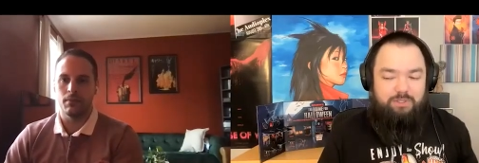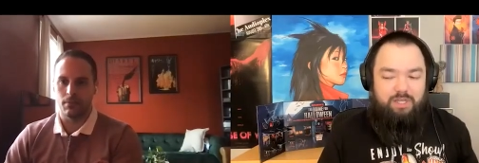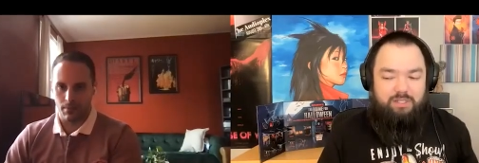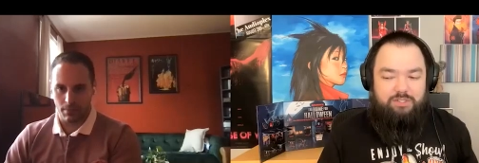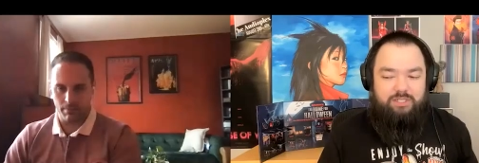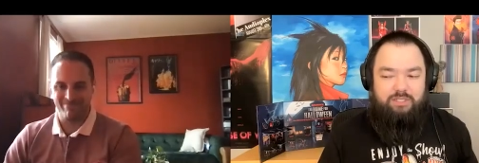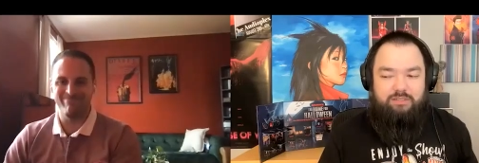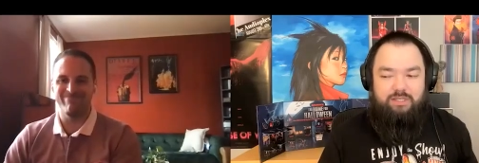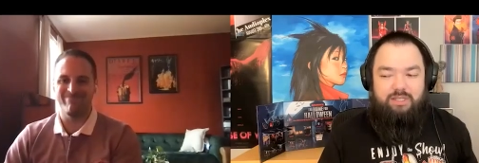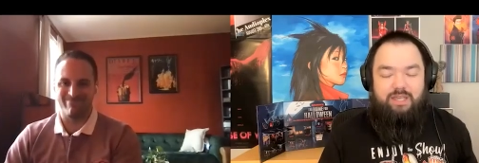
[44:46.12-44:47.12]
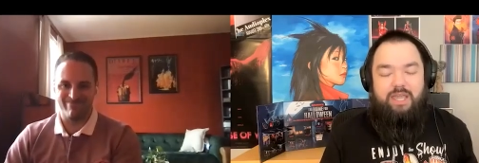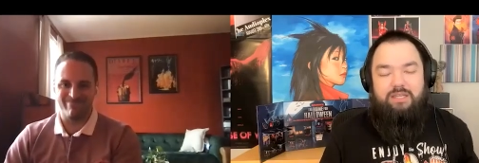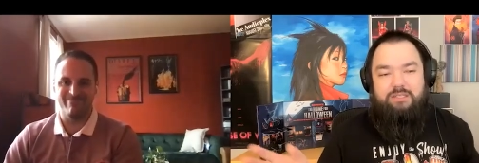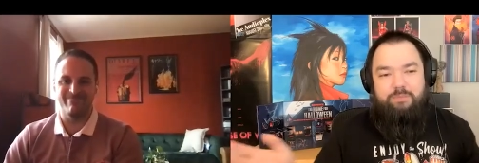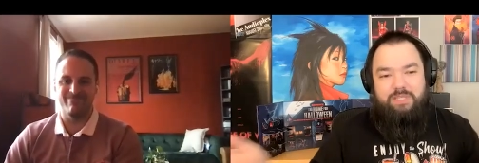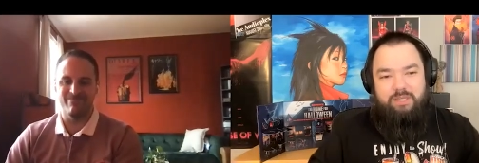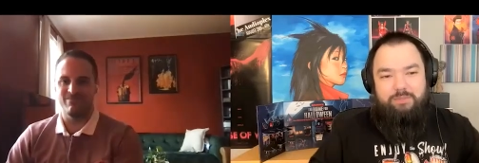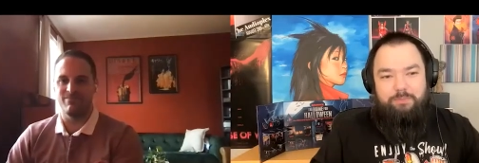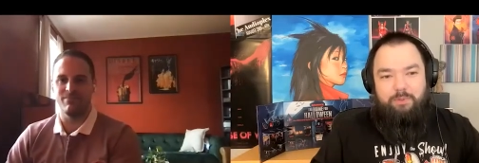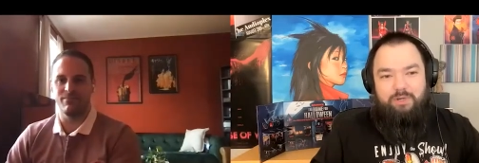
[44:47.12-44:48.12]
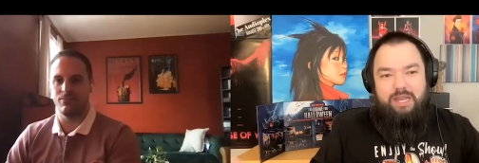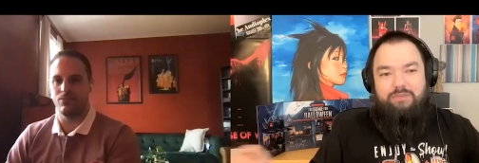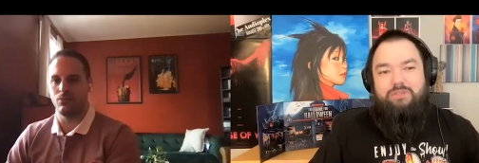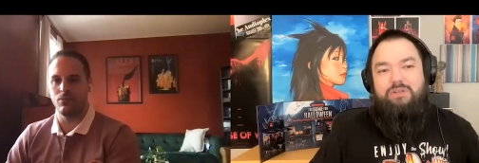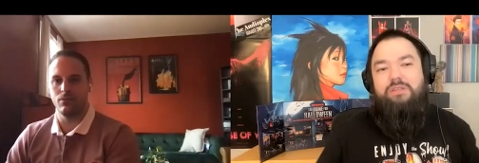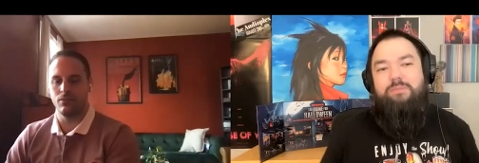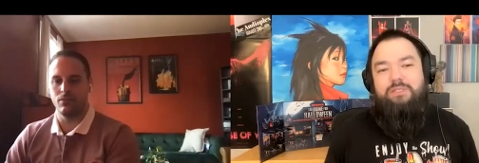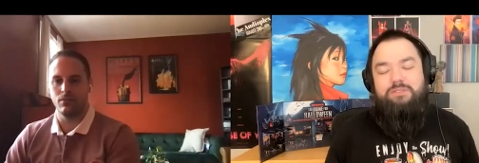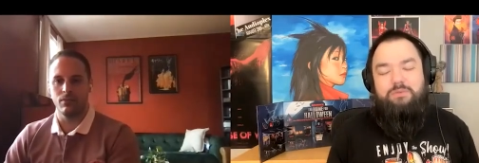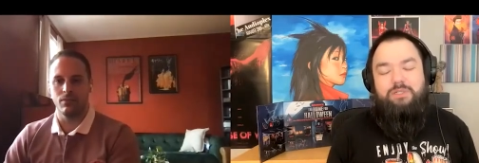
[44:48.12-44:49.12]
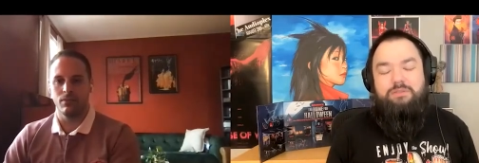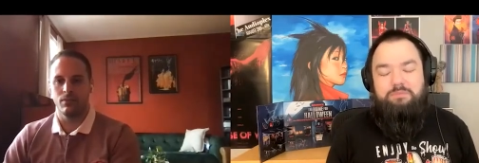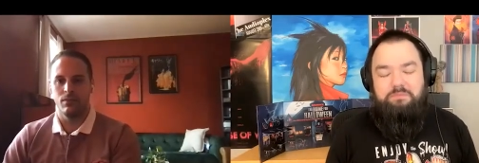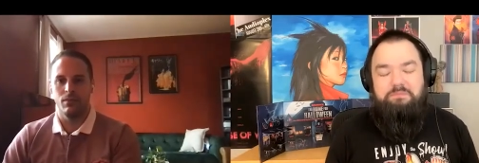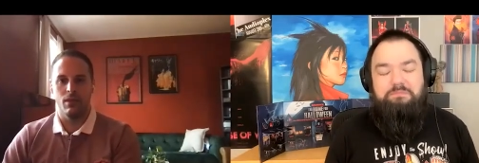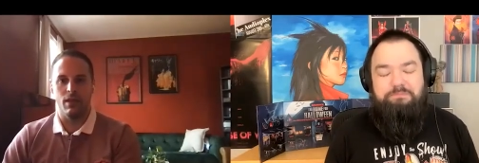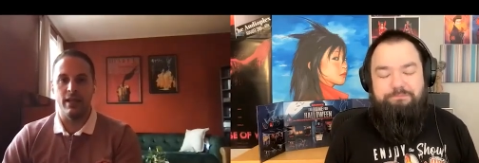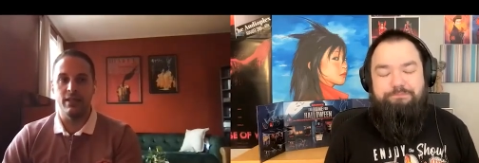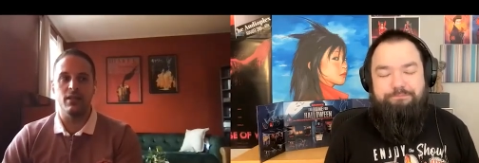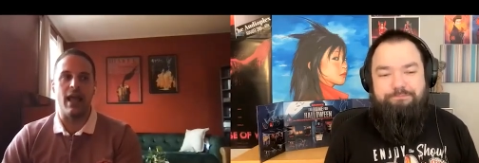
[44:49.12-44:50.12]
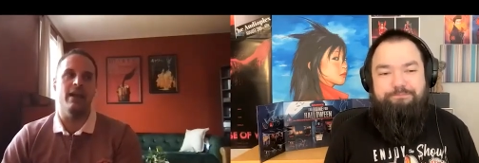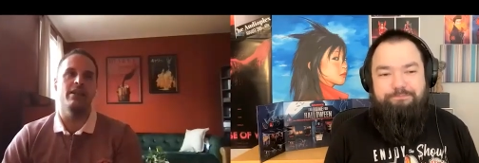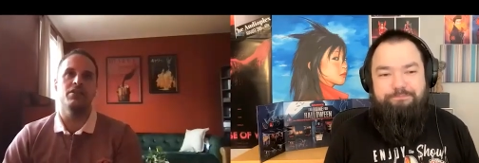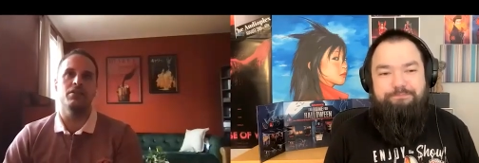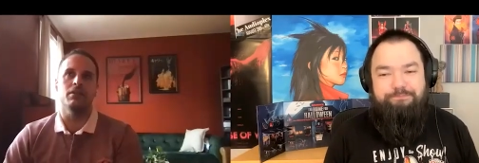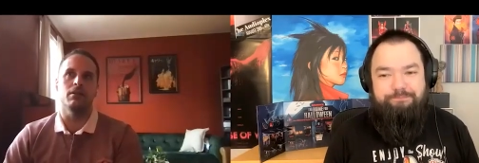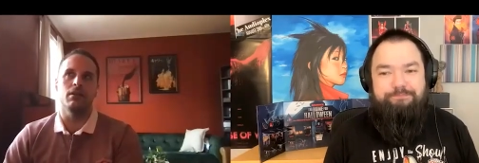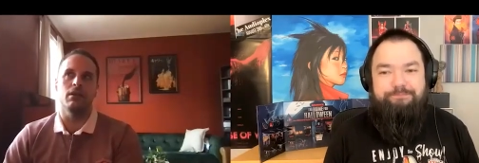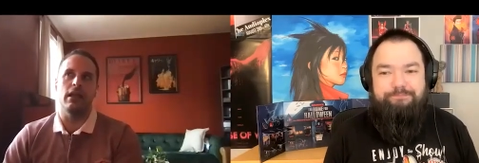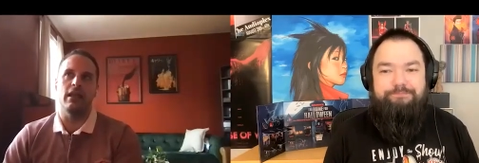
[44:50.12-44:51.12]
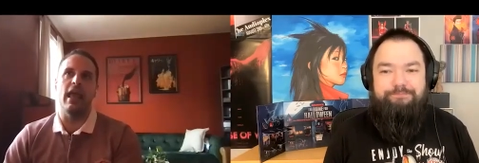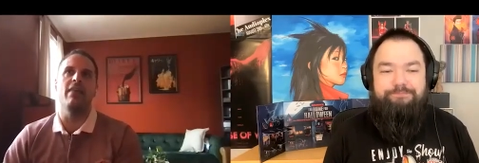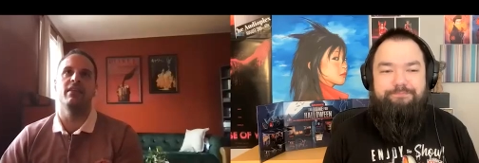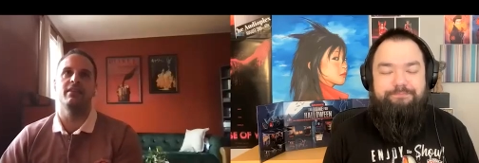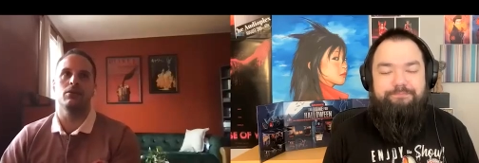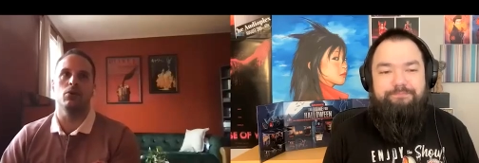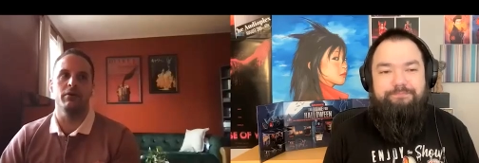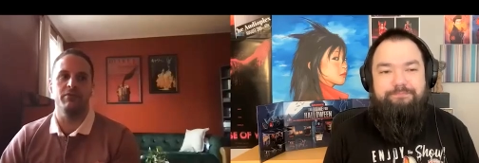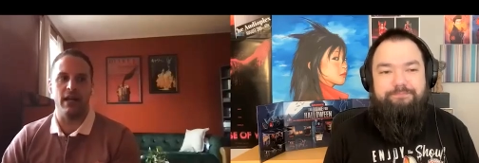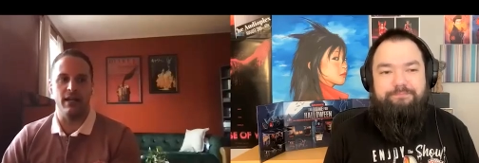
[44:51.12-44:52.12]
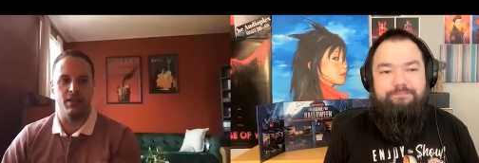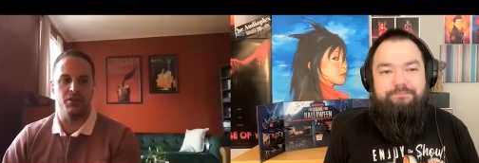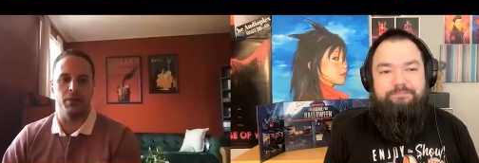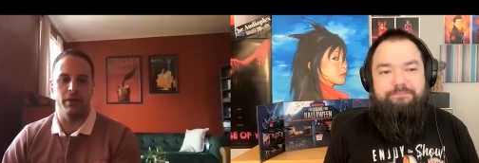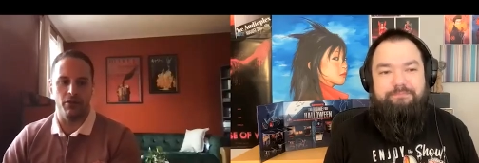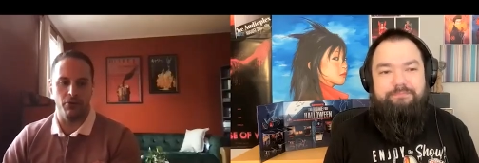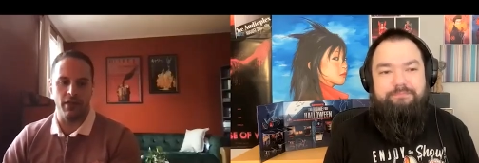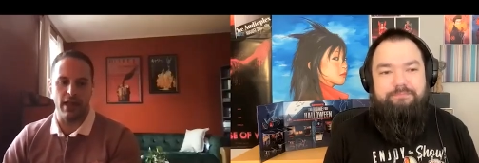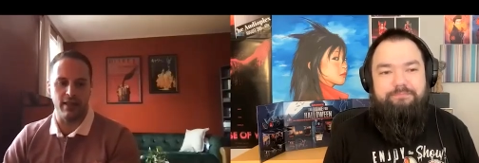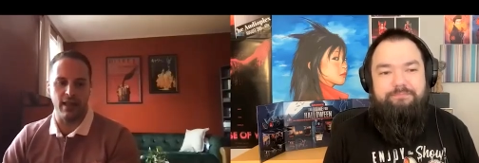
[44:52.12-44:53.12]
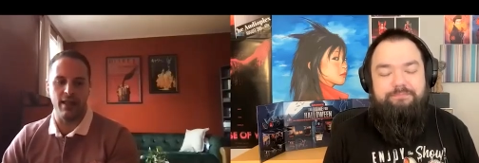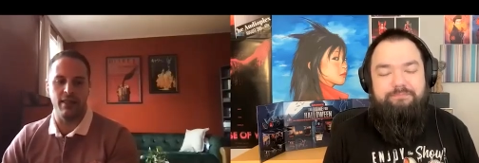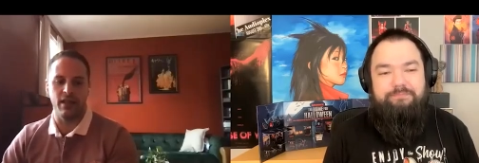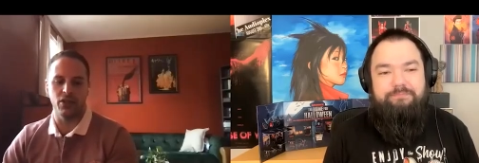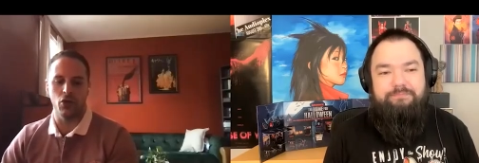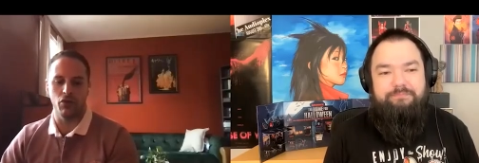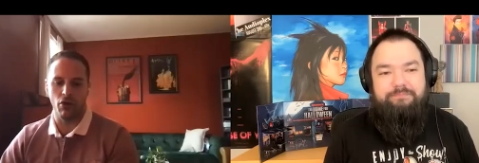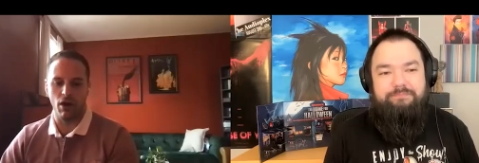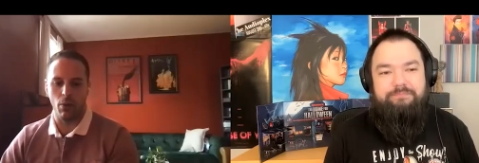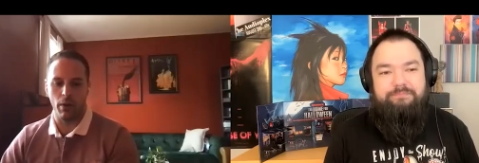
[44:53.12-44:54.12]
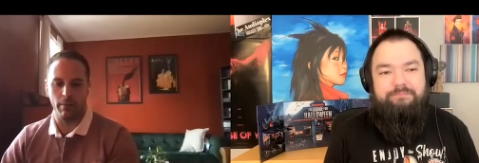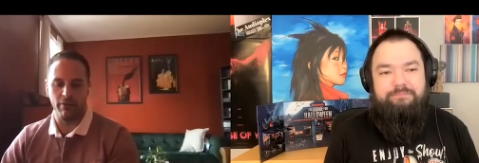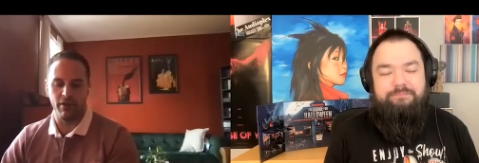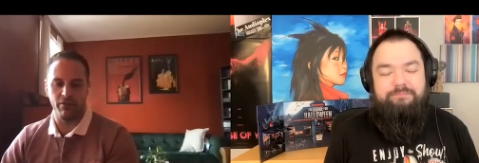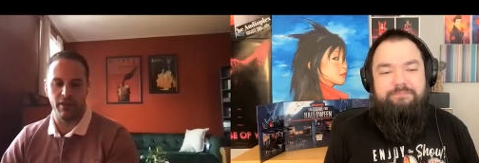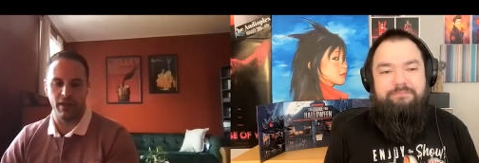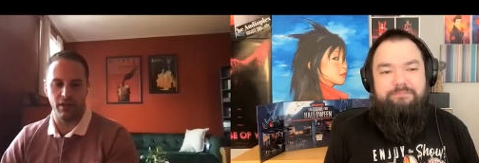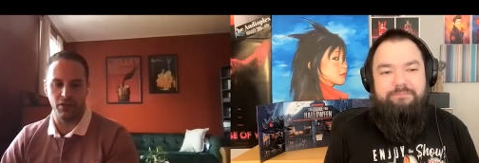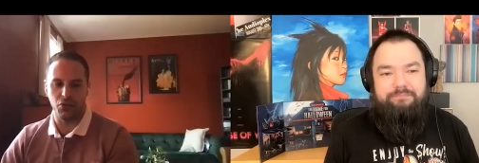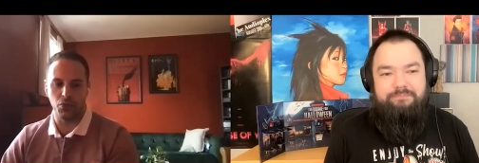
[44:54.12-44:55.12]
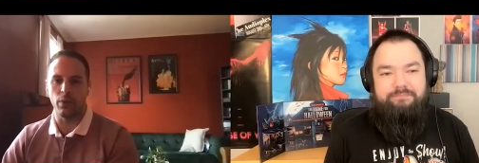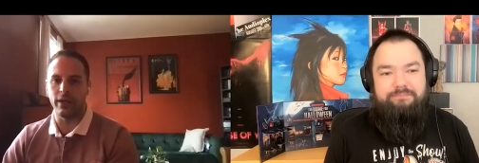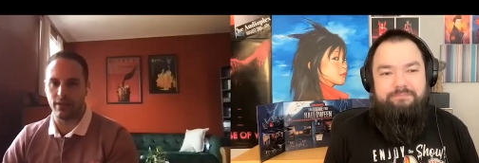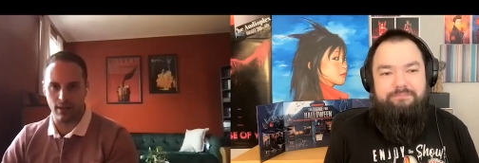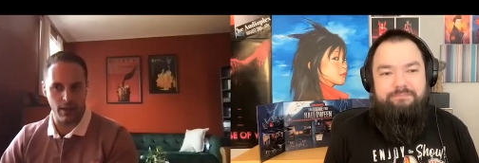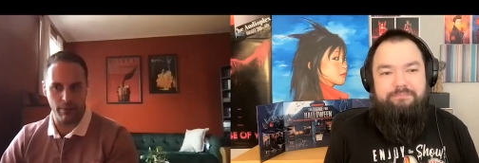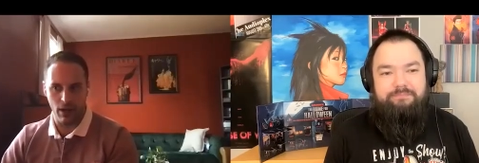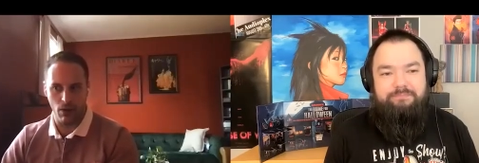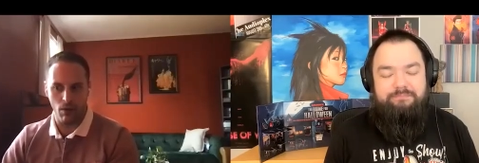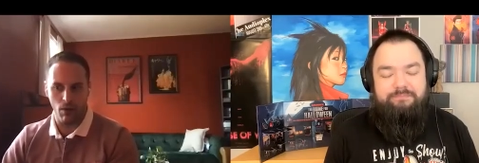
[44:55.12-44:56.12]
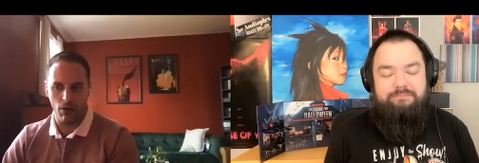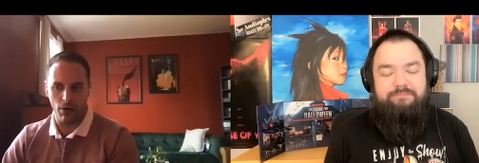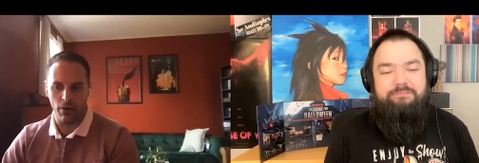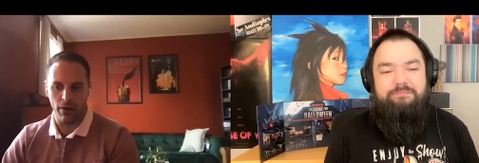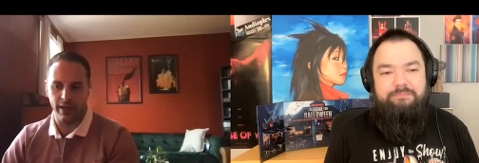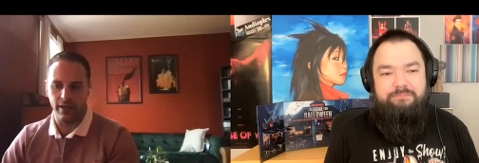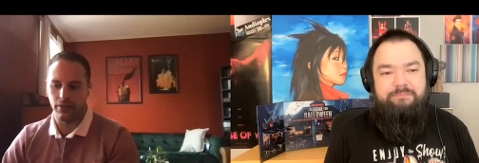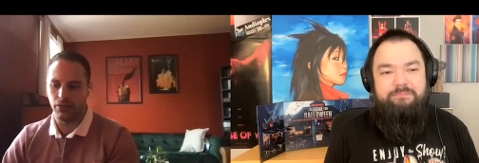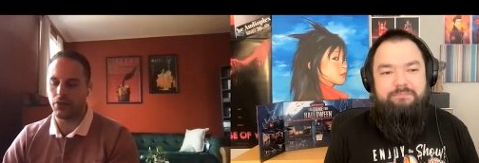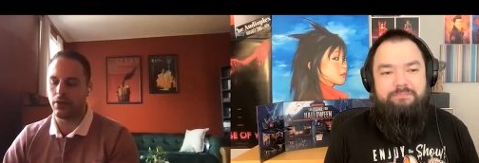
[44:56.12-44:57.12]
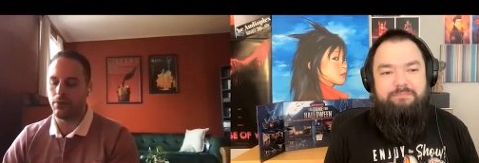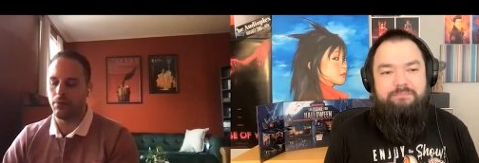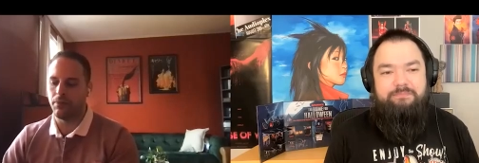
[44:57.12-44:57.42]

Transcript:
Speaker 1: production and to be able to put it out there on the big screen. It's, and it's, and
Speaker 2: this sort of ties into another thing that I think is overall one of my favorite things recently about horror is